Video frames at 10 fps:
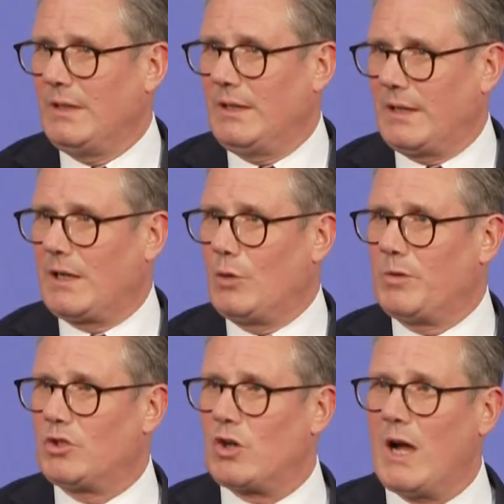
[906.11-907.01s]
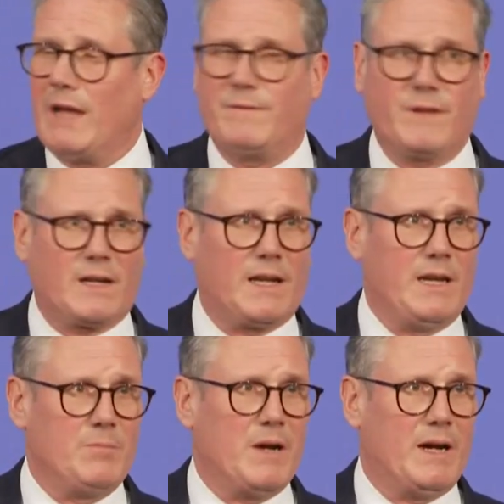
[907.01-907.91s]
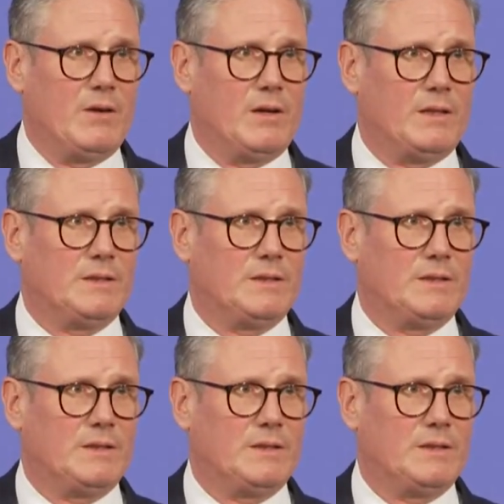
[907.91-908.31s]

in a global drive for clean power.